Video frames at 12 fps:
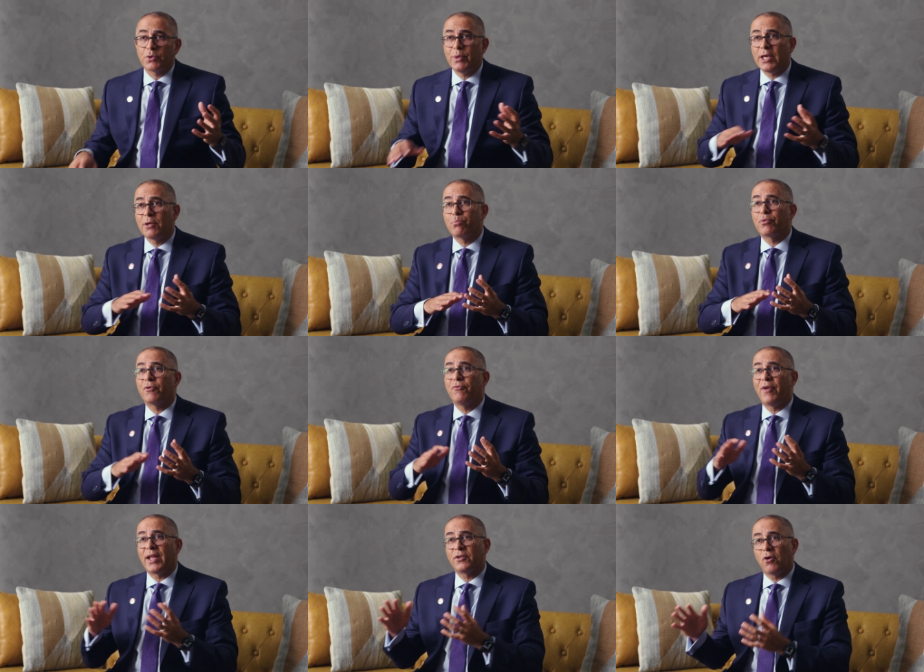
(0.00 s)
So we can
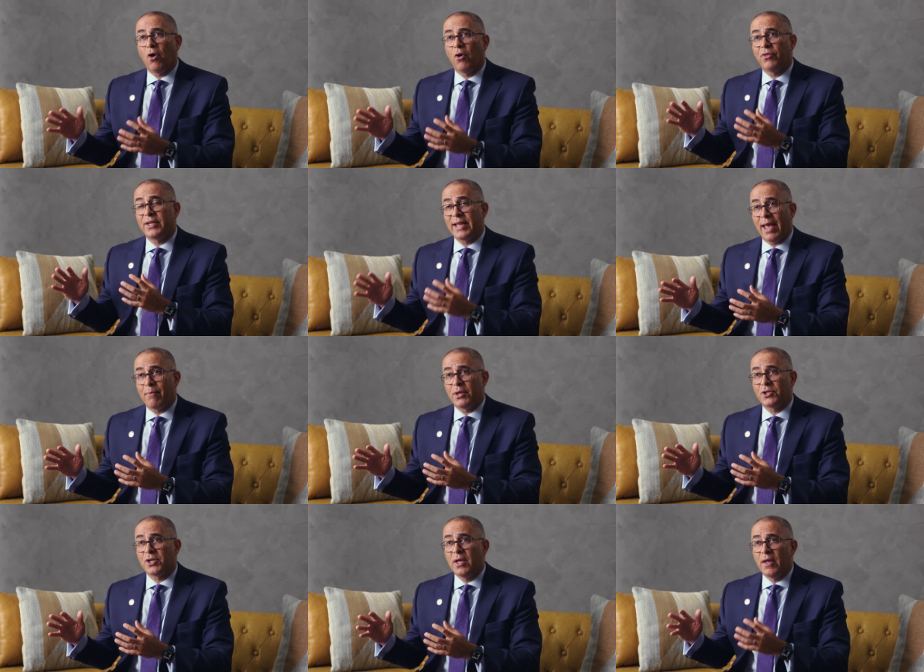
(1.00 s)
prevent all the
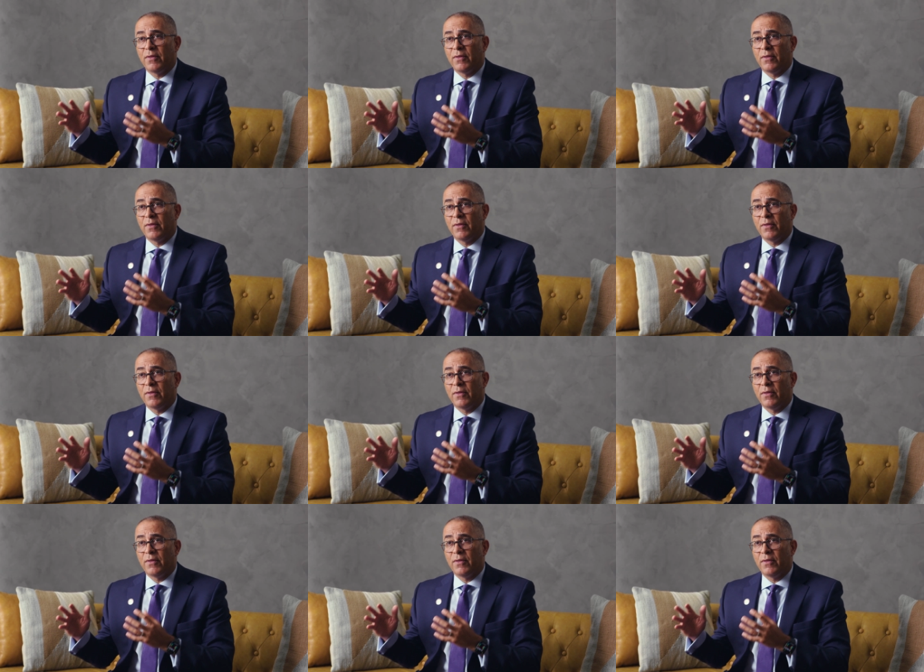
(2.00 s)
damage